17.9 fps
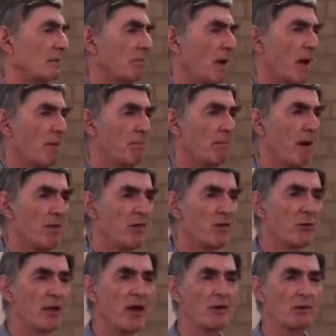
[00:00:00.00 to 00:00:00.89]
by
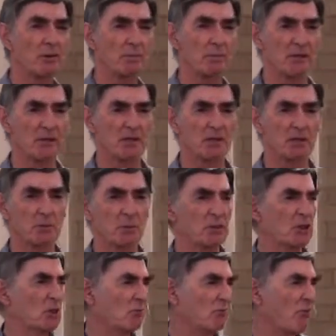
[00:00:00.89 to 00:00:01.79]
300 meters,
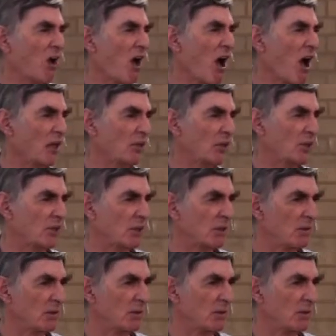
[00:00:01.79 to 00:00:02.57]
which is vast.